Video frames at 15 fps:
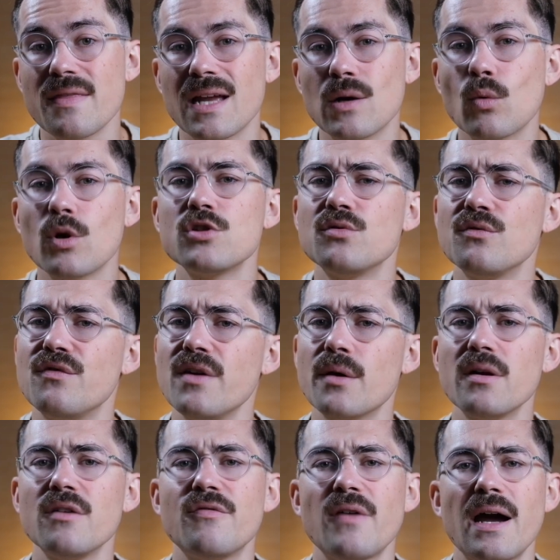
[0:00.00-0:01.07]
that want to
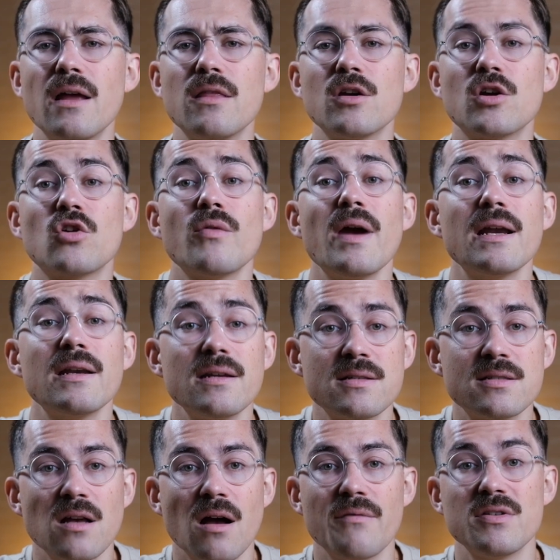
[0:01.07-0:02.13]
verify the
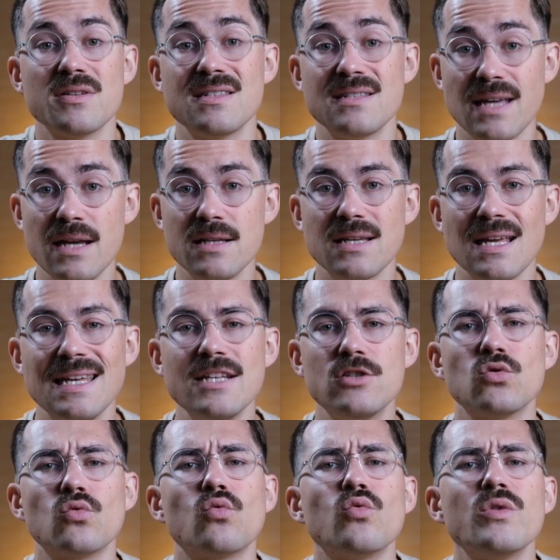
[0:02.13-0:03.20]
correctness of the state need
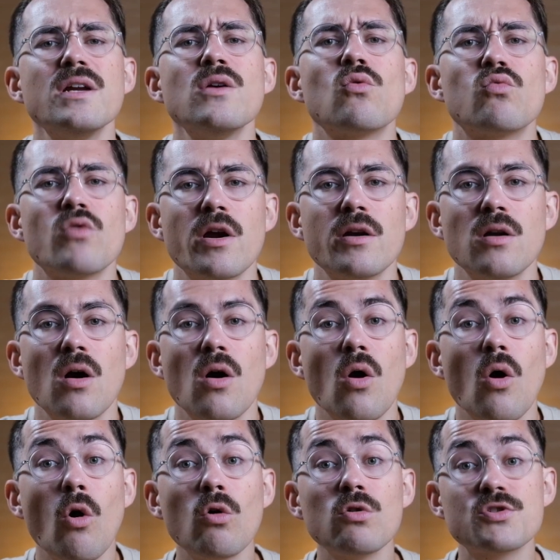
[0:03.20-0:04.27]
to rerun
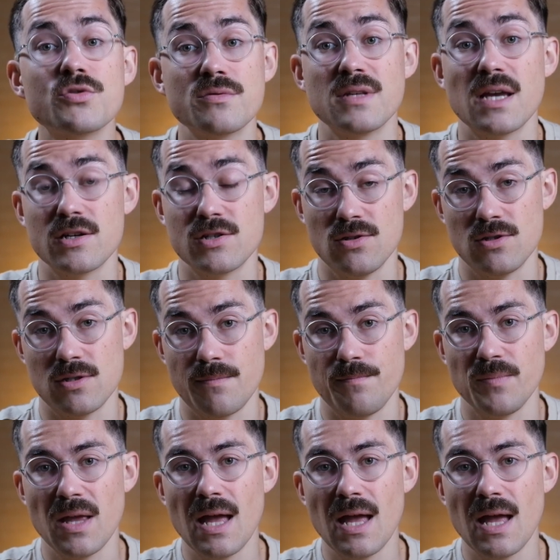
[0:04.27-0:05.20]
all transactions.